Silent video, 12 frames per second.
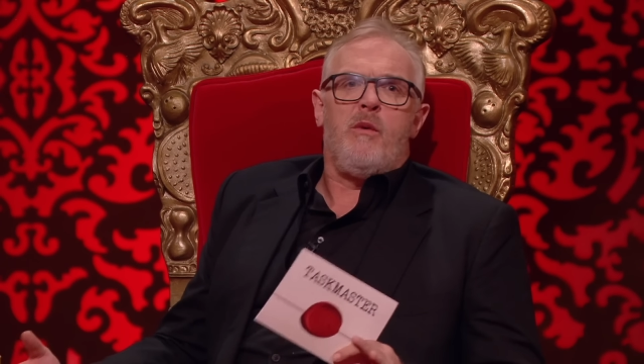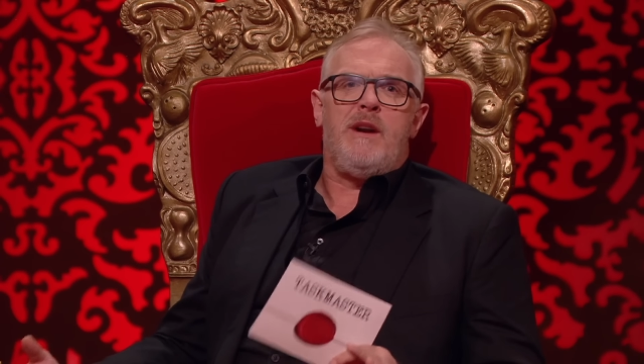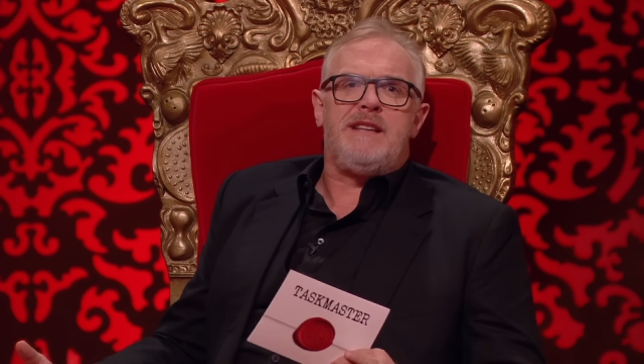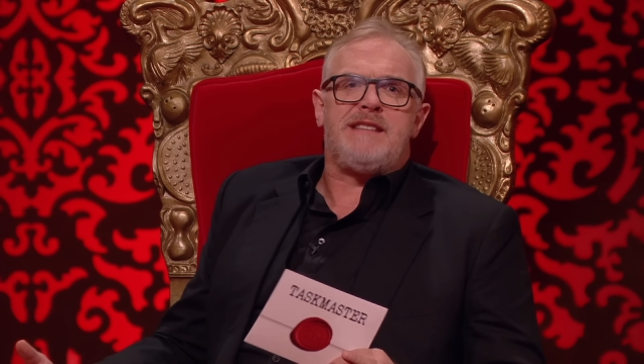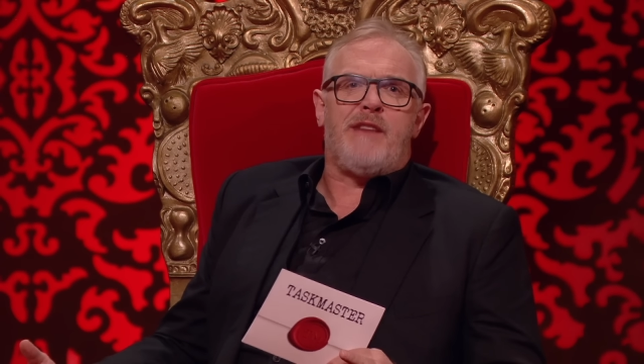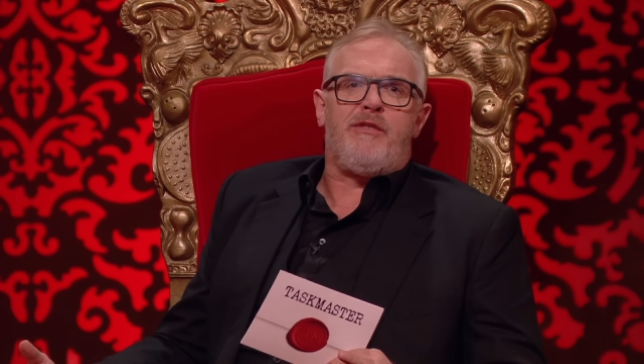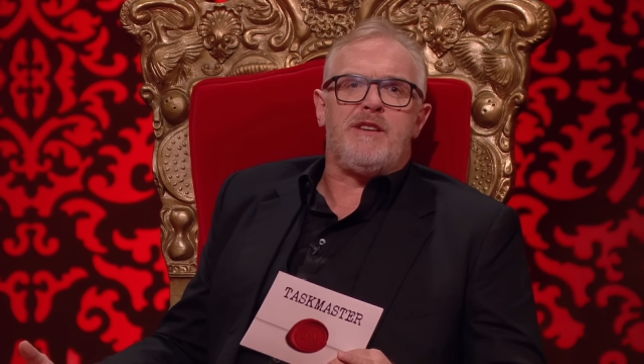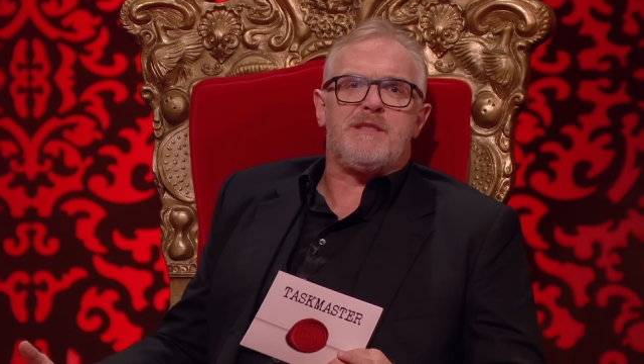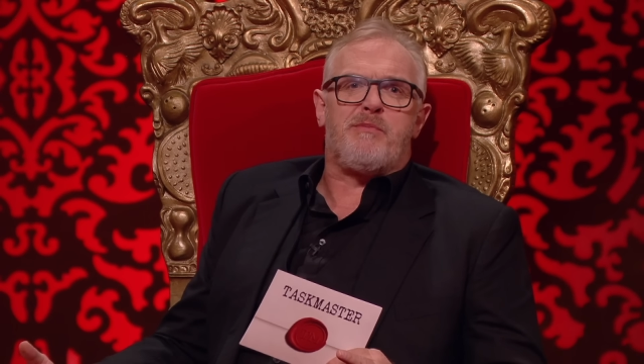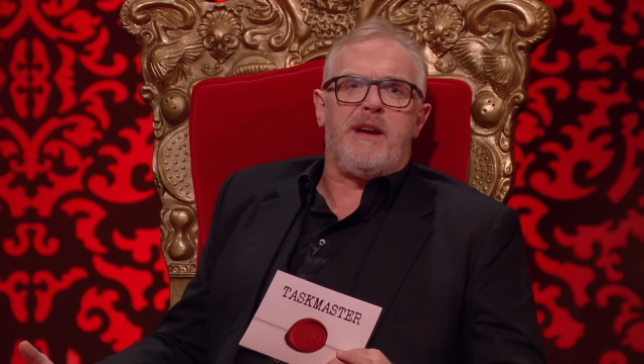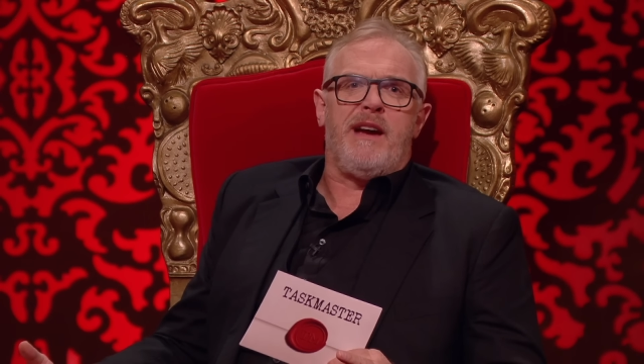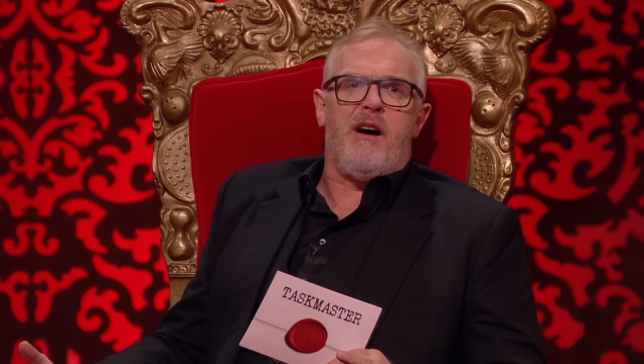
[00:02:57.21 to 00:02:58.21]
Will his
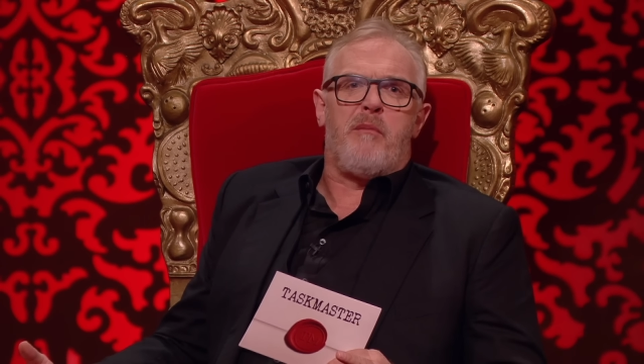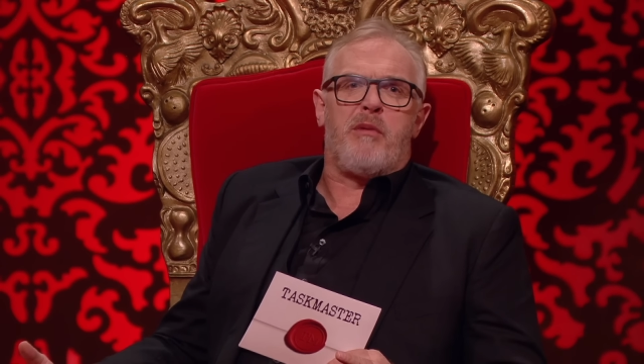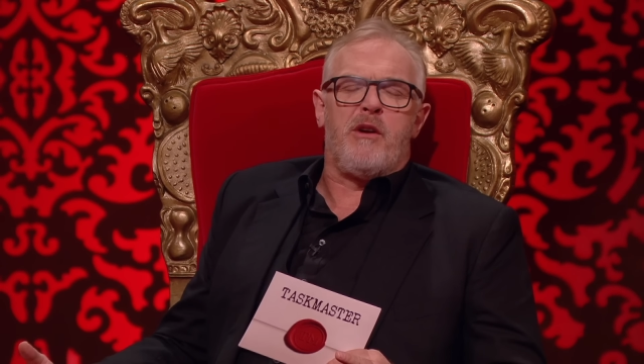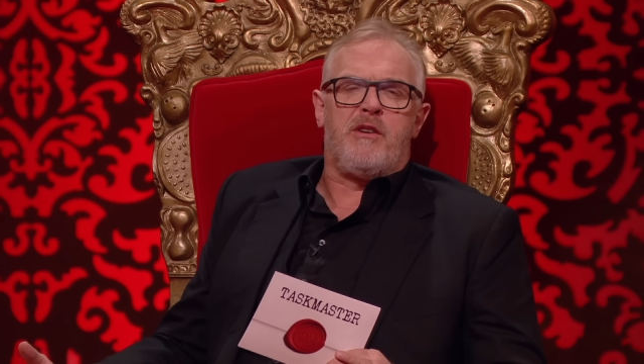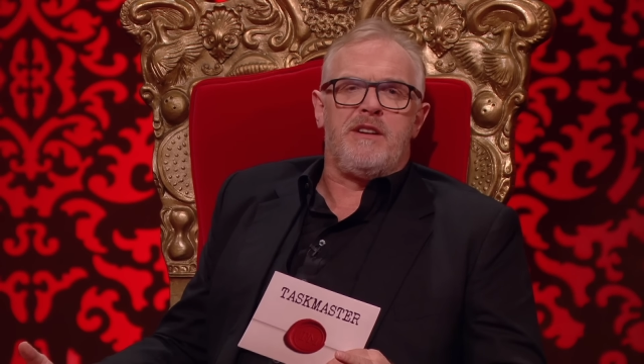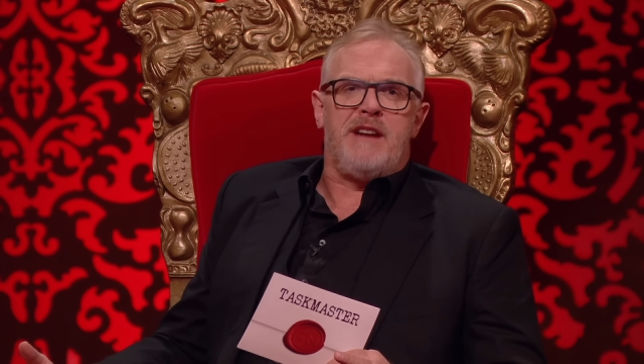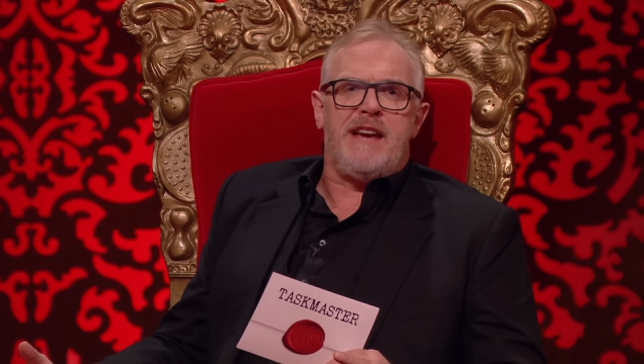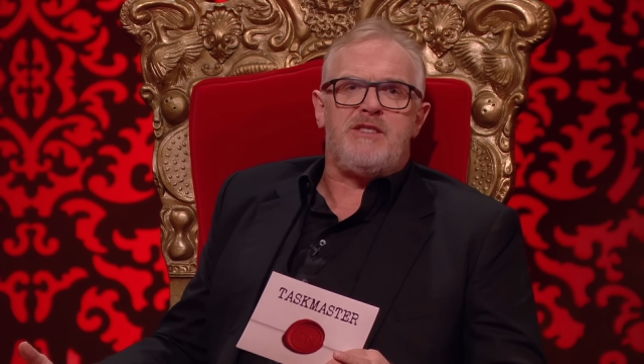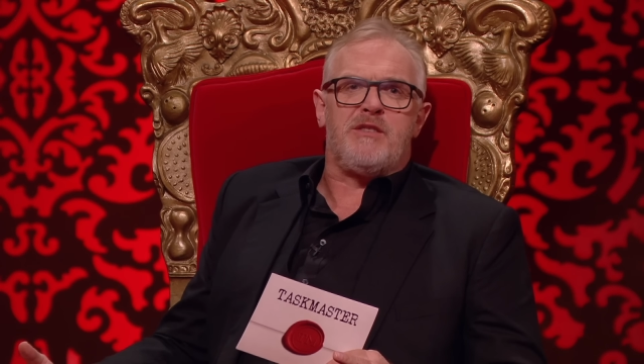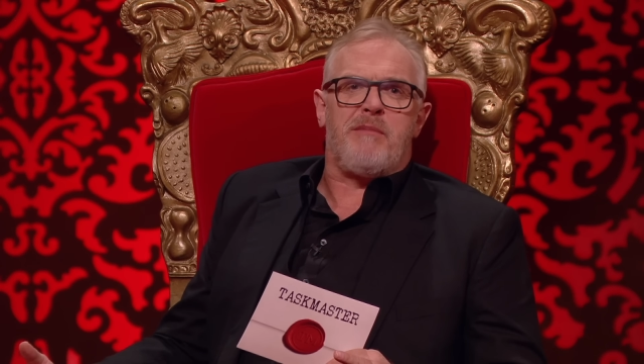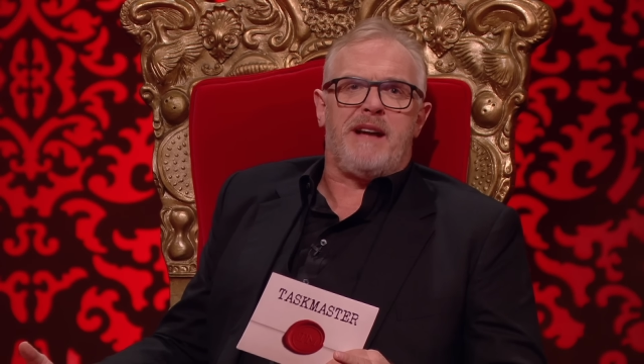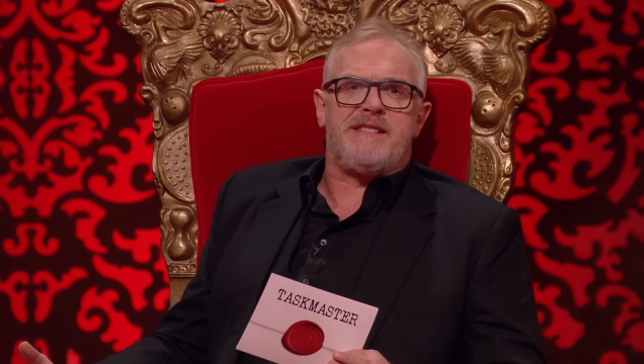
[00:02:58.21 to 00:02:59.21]
efforts bring our broken
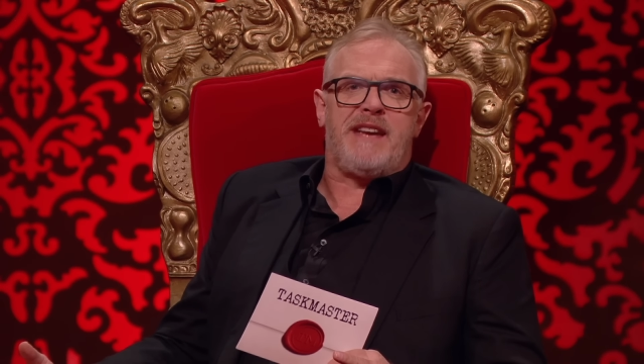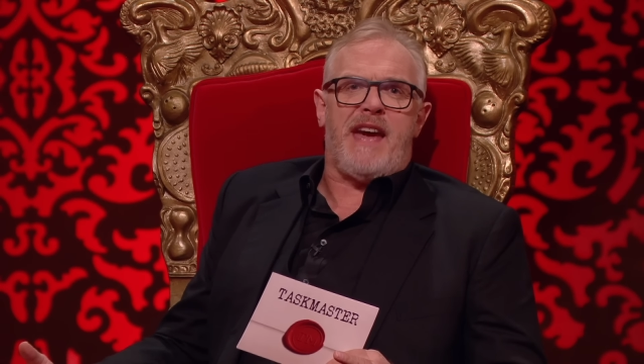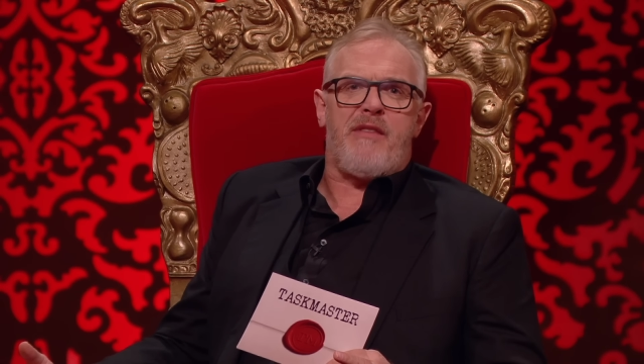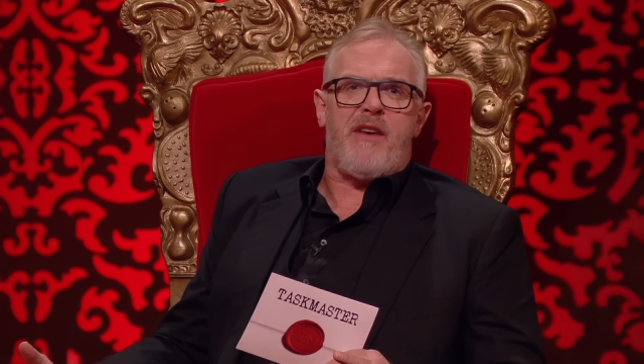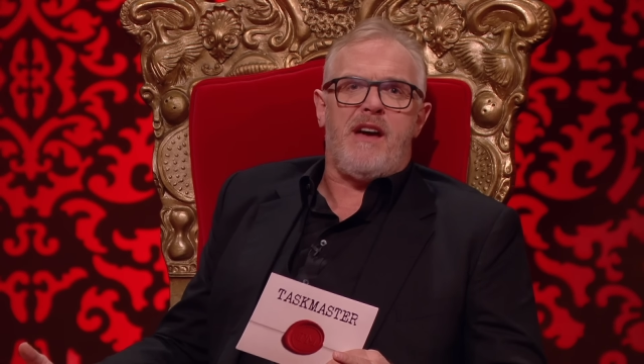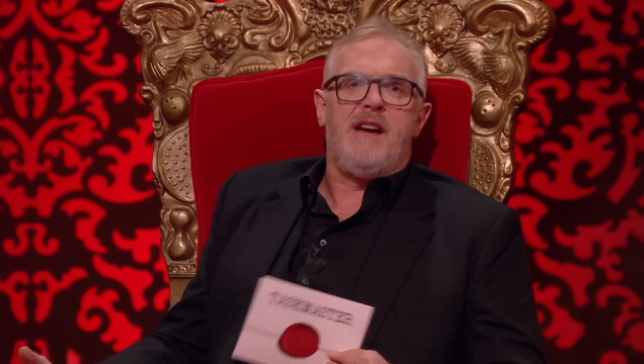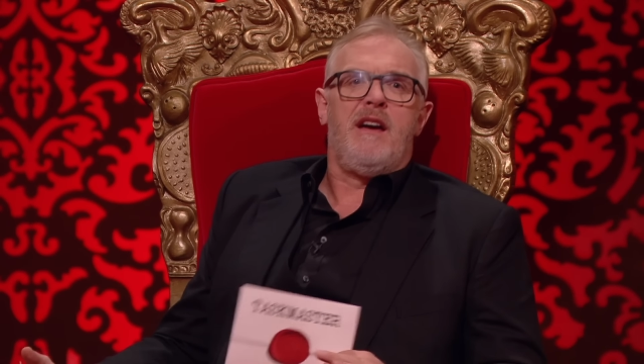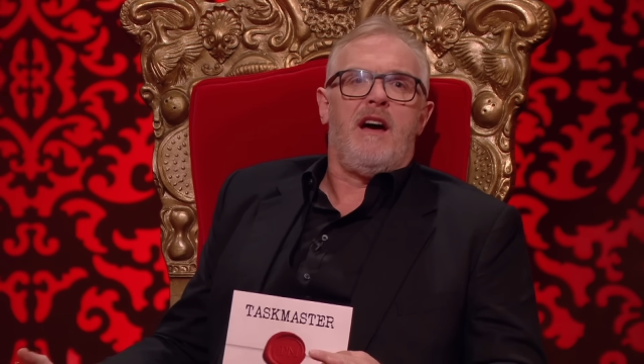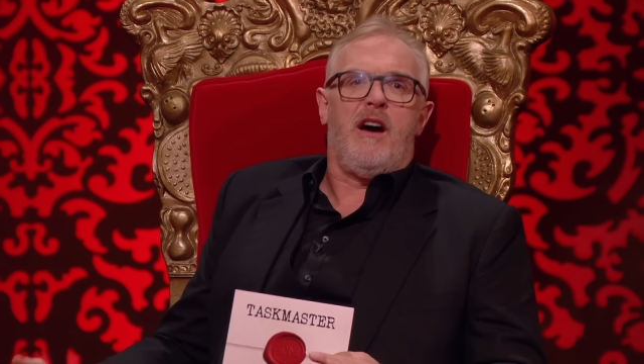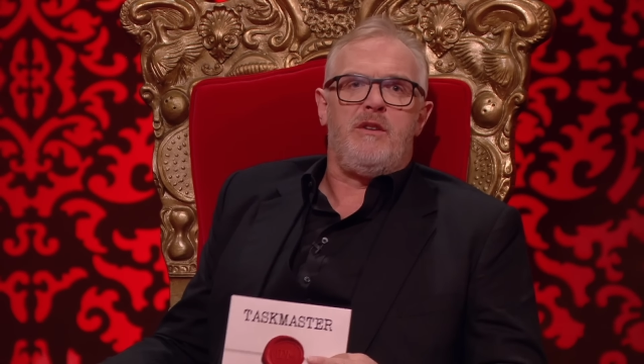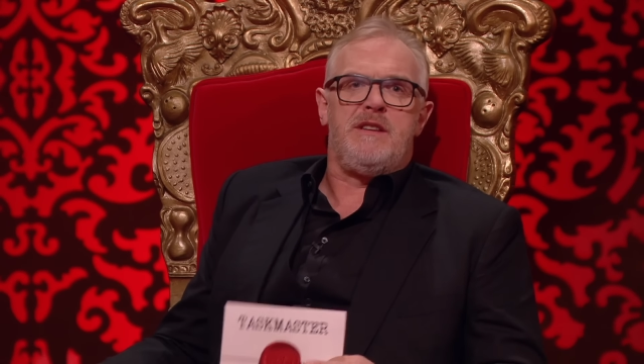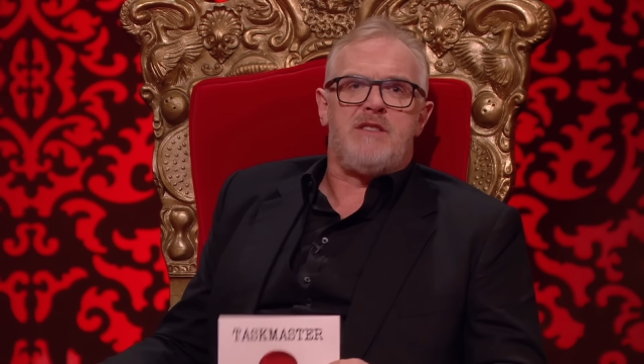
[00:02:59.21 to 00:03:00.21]
nation back together?
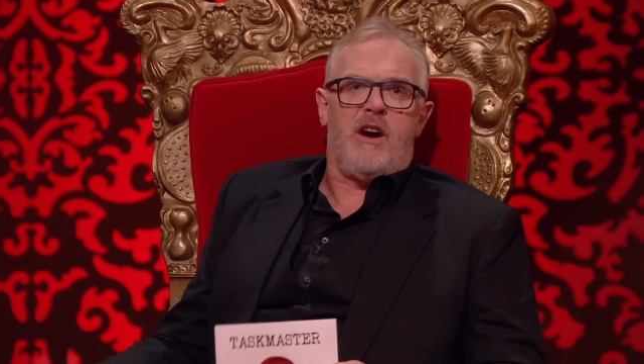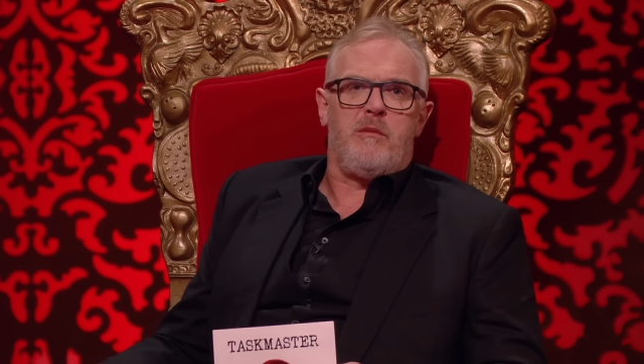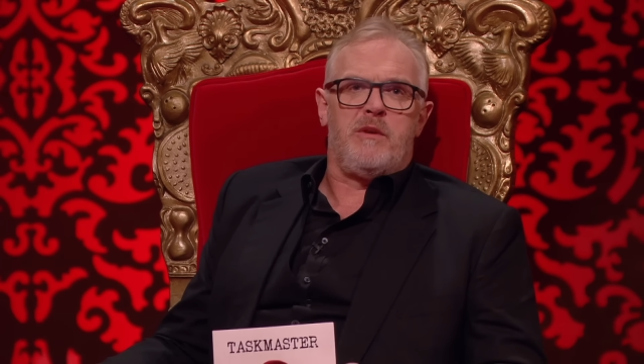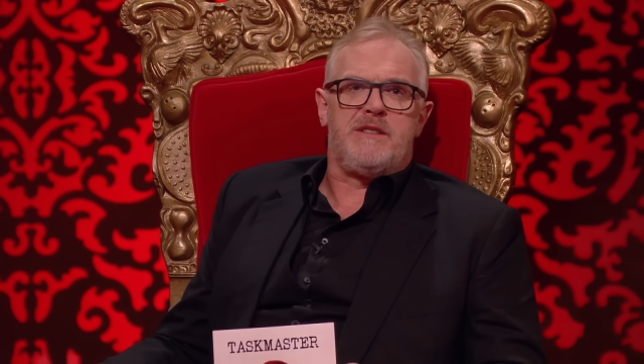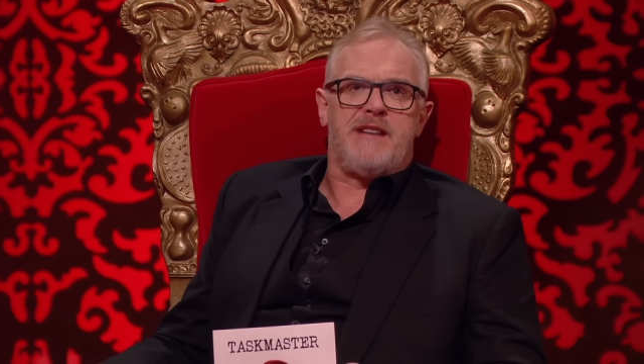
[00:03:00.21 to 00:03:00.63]
Only time will